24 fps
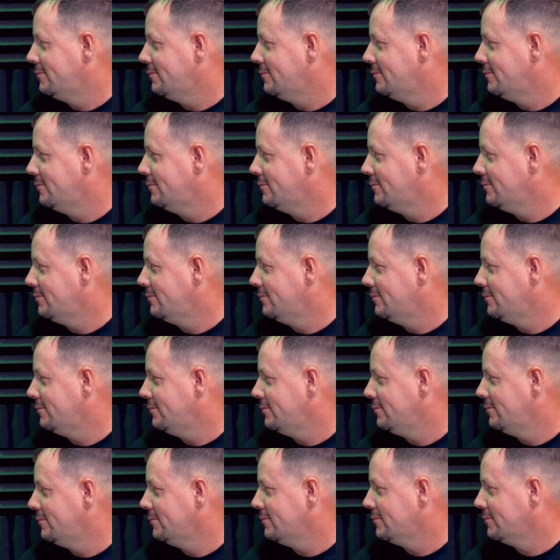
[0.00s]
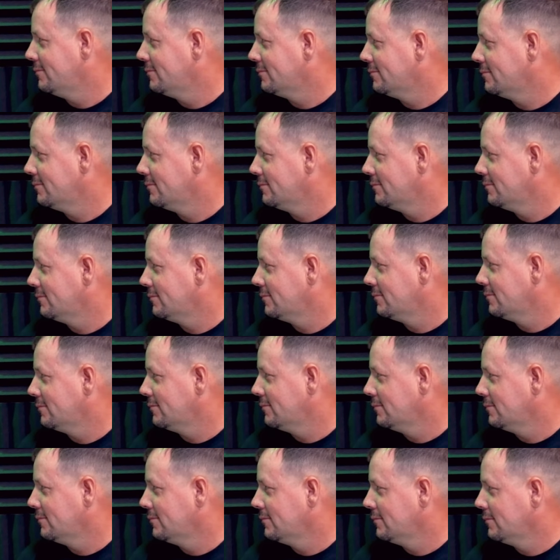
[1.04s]

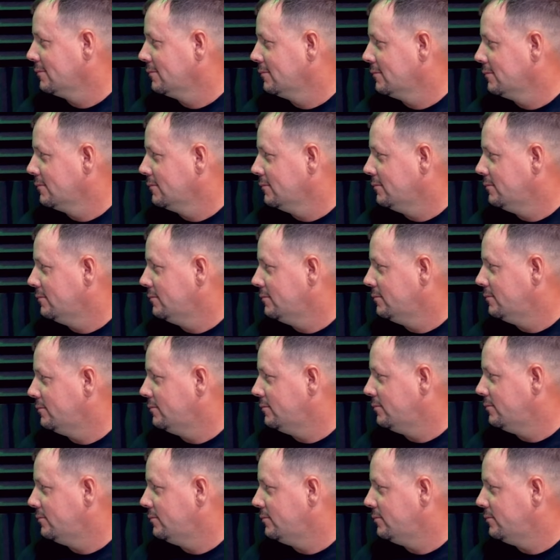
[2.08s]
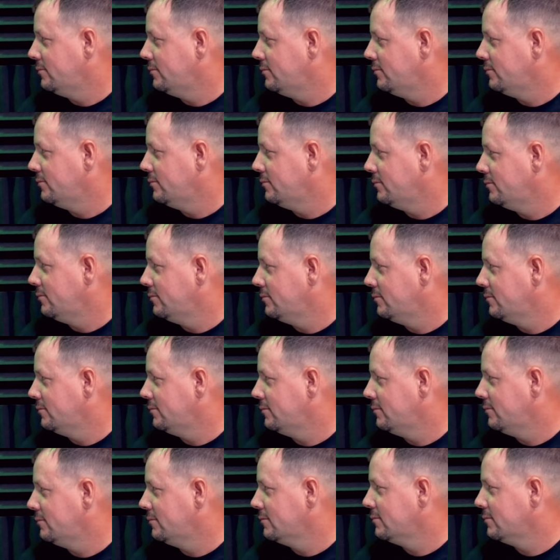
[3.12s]
This person isn't speaking.